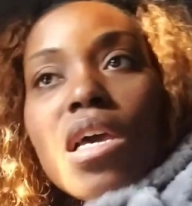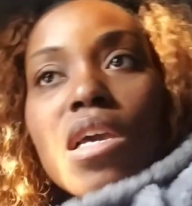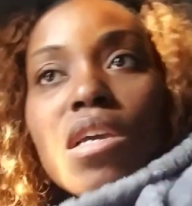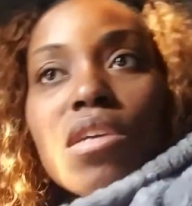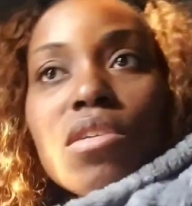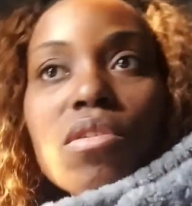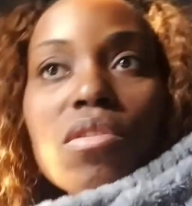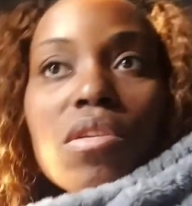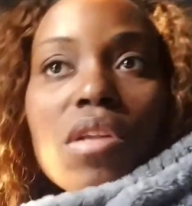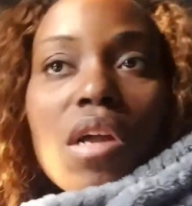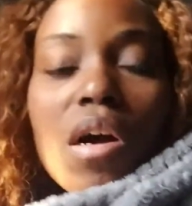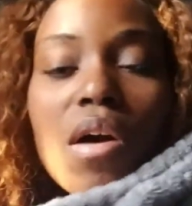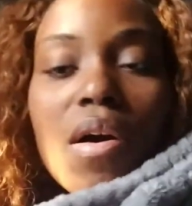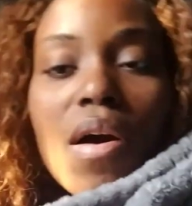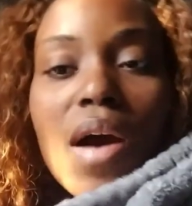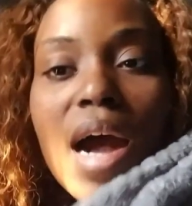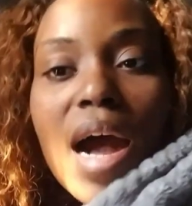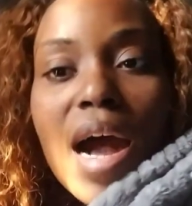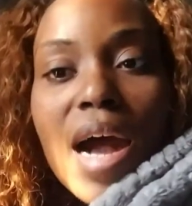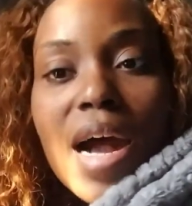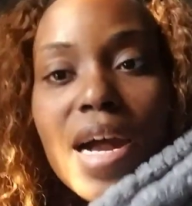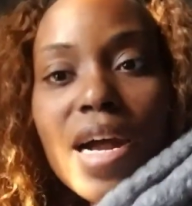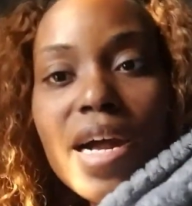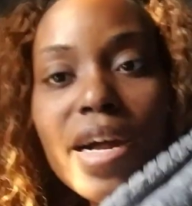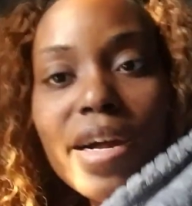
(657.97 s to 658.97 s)
you know
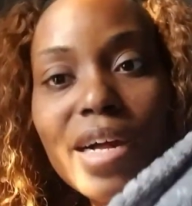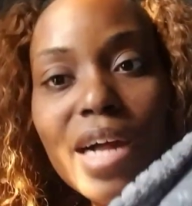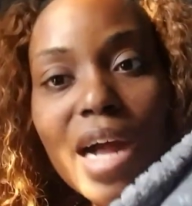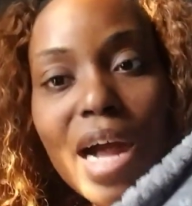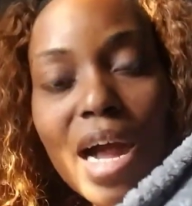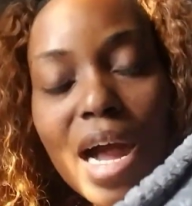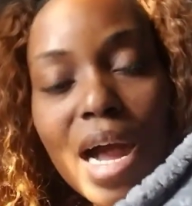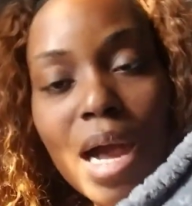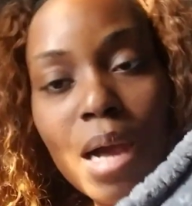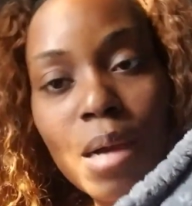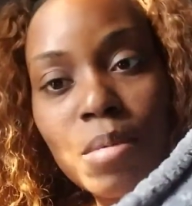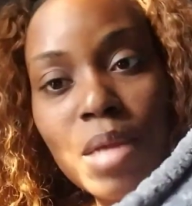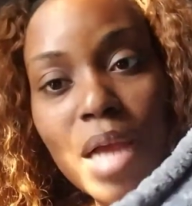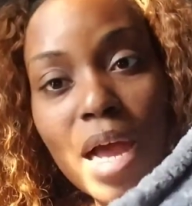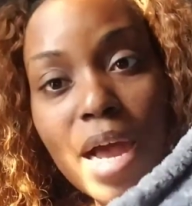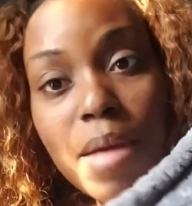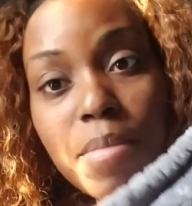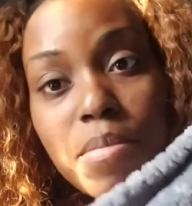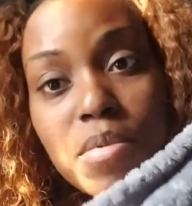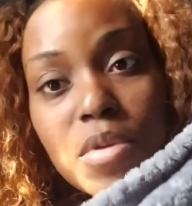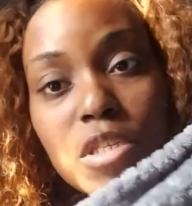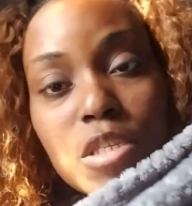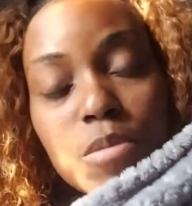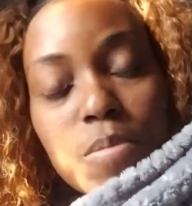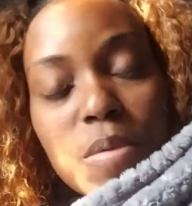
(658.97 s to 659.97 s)
i i, I
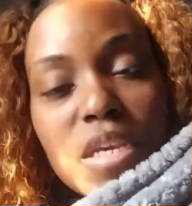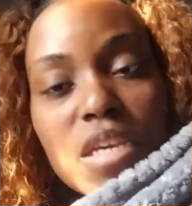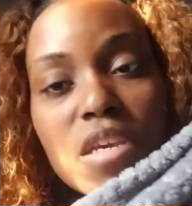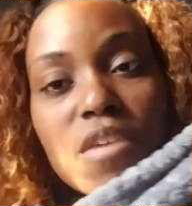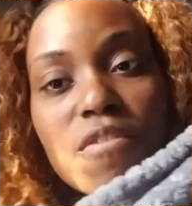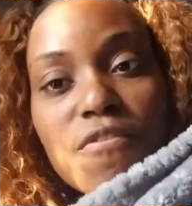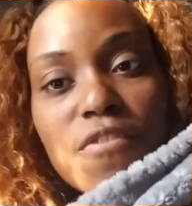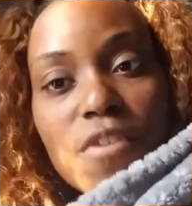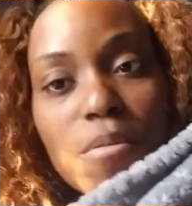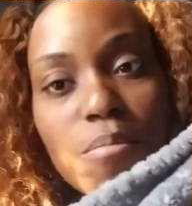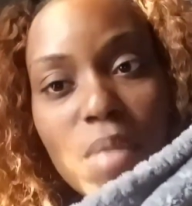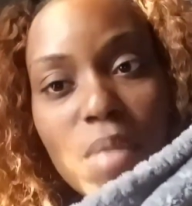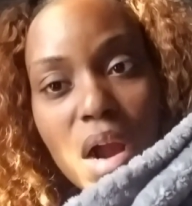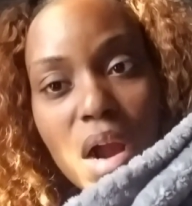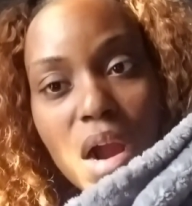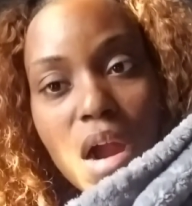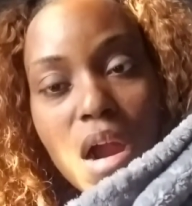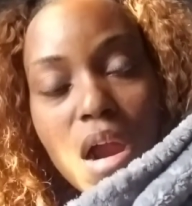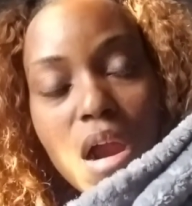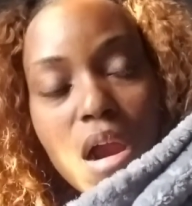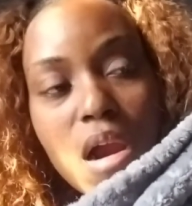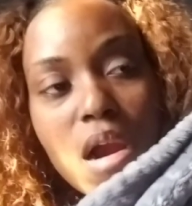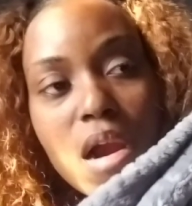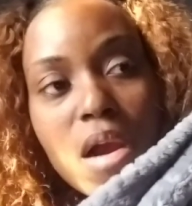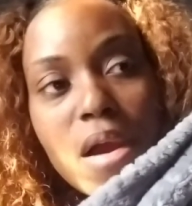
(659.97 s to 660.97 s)
be speaking from
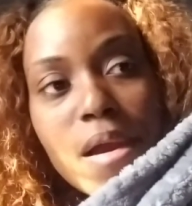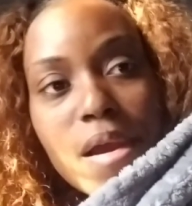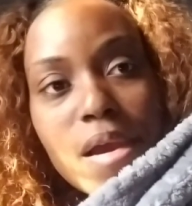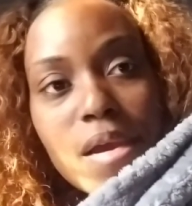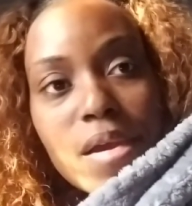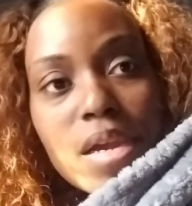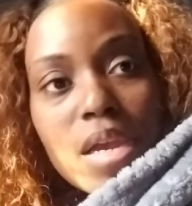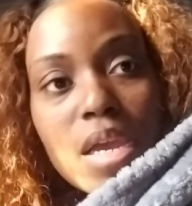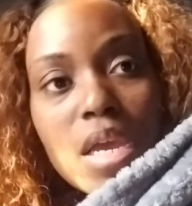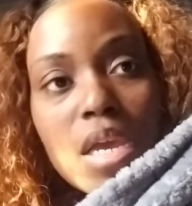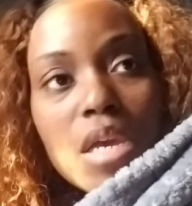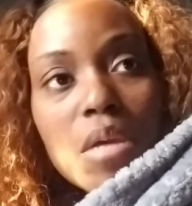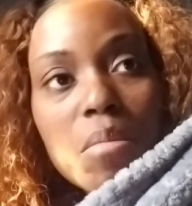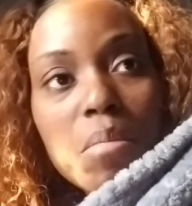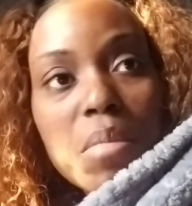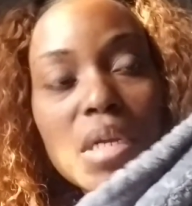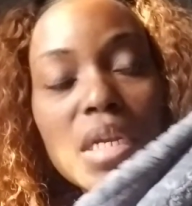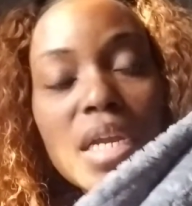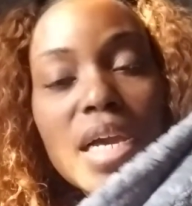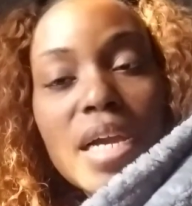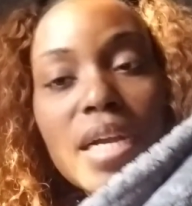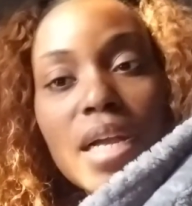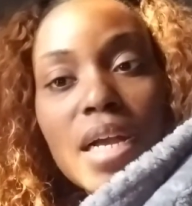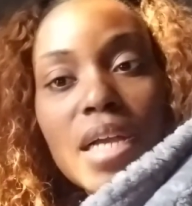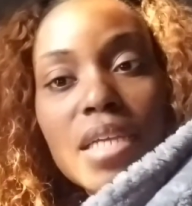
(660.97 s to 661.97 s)
heart but
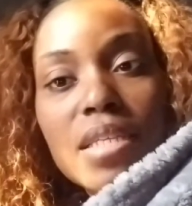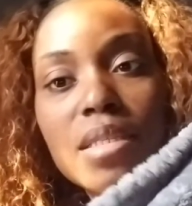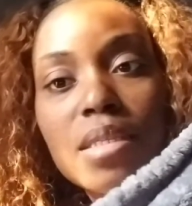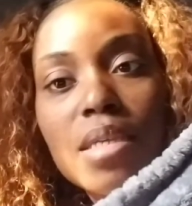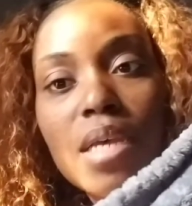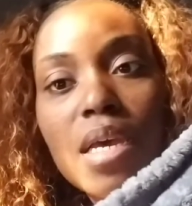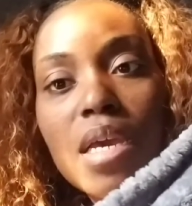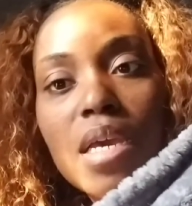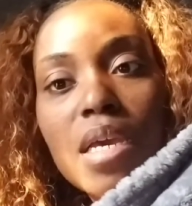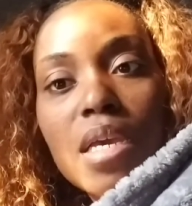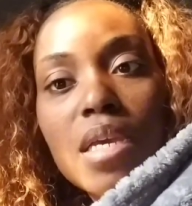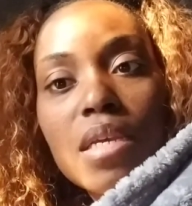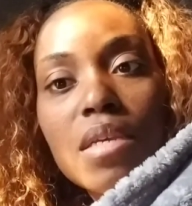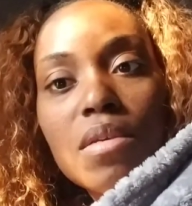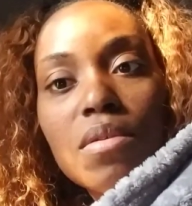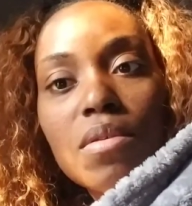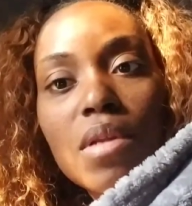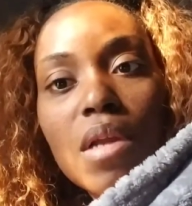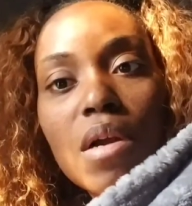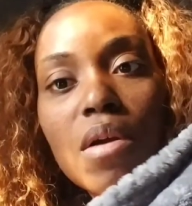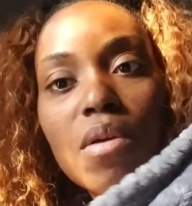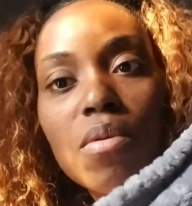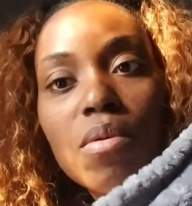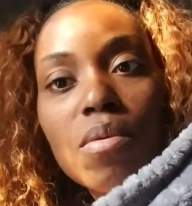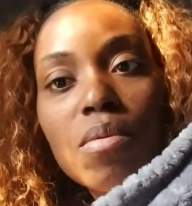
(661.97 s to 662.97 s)
like i say you
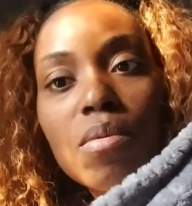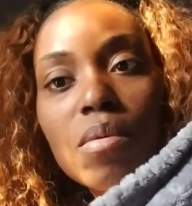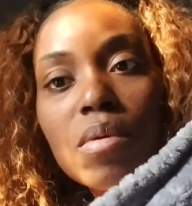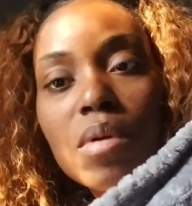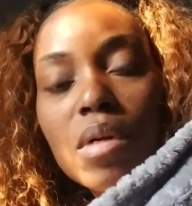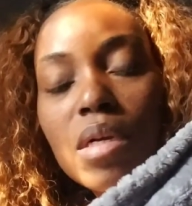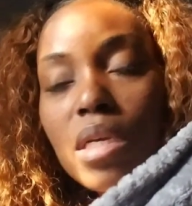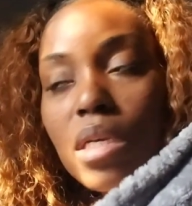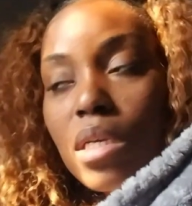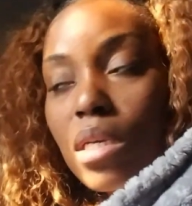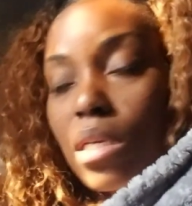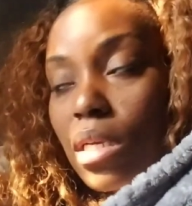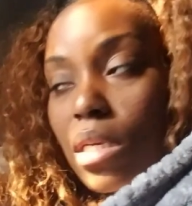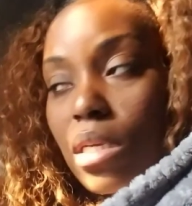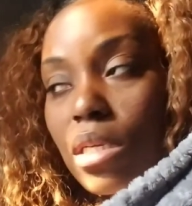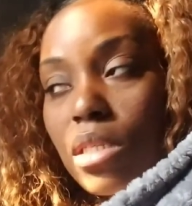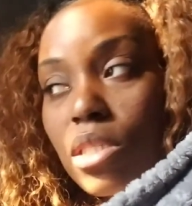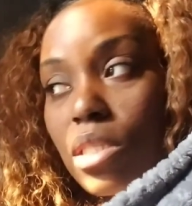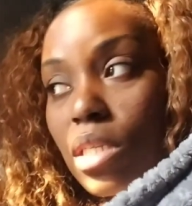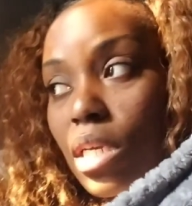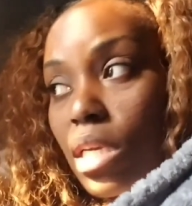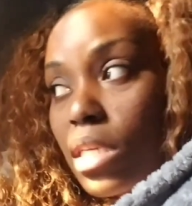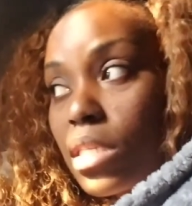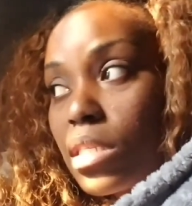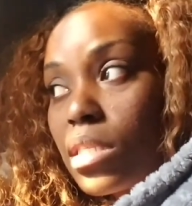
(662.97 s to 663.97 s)
know it, it
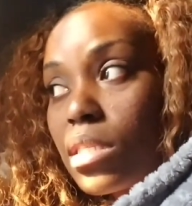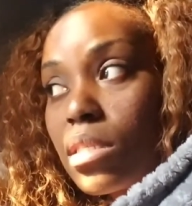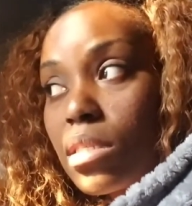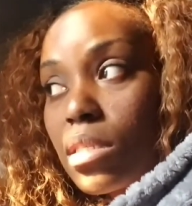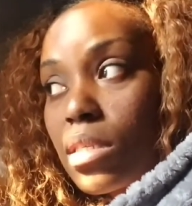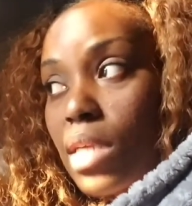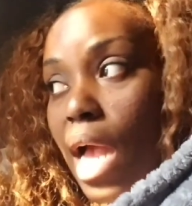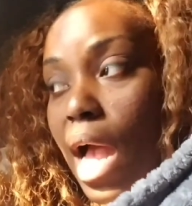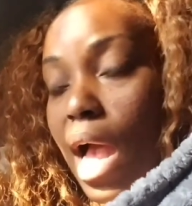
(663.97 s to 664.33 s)
just